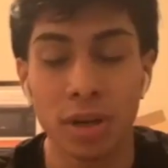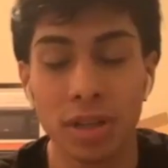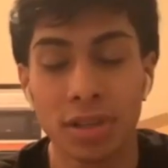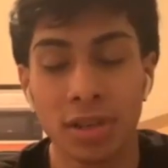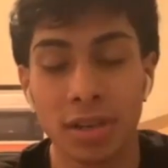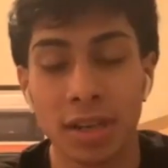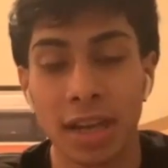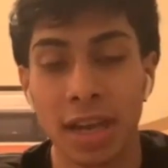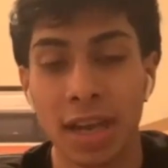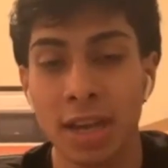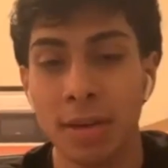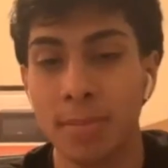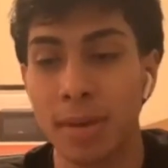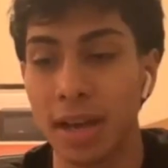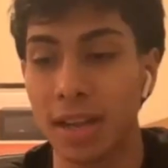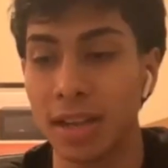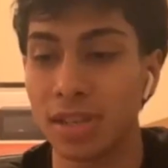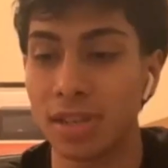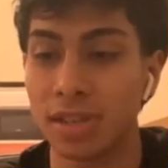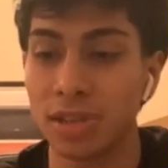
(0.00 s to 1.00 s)
to the game, I
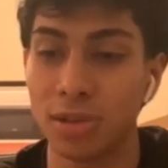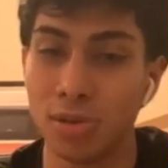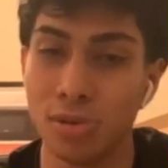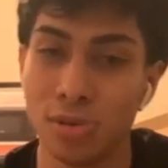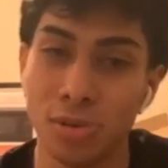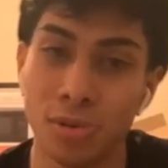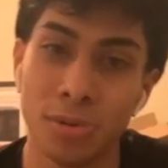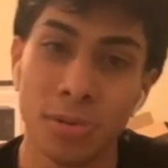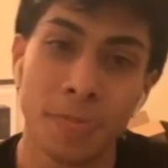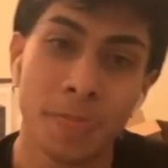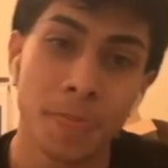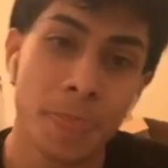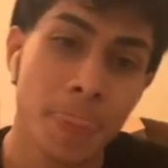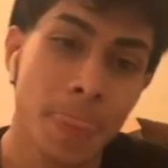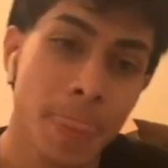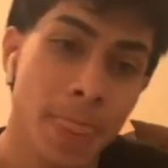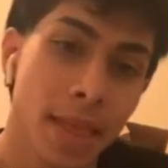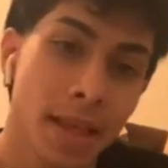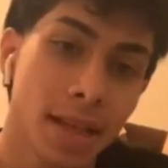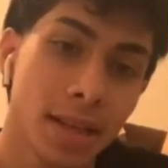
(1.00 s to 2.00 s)
listen to
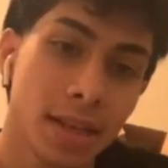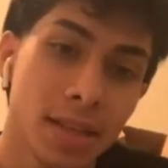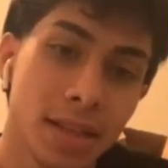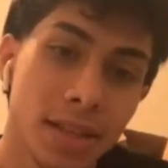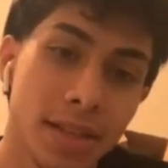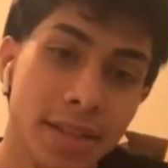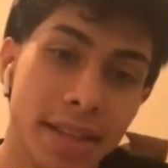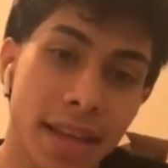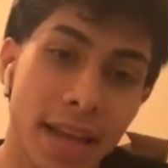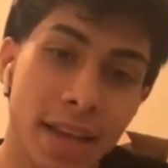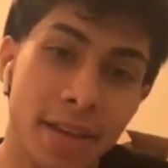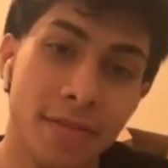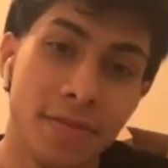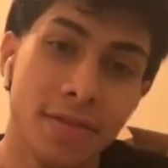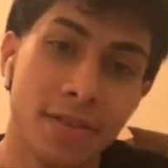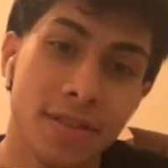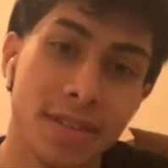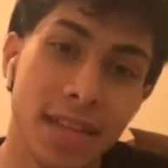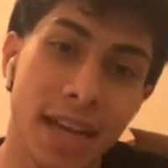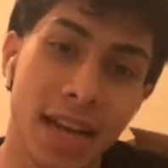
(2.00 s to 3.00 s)

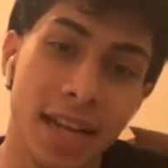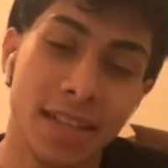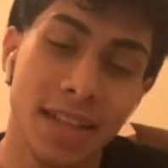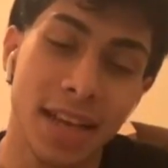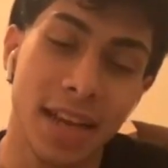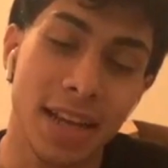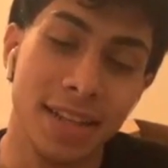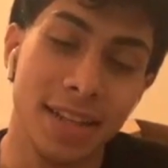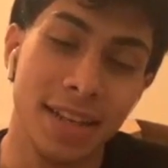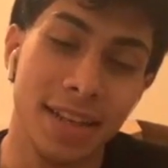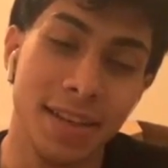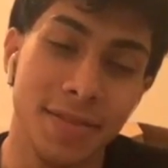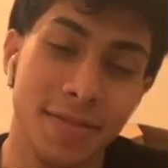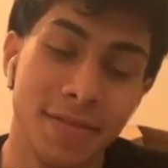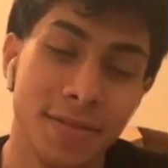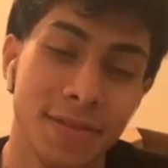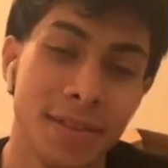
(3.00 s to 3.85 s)
Santan Dave.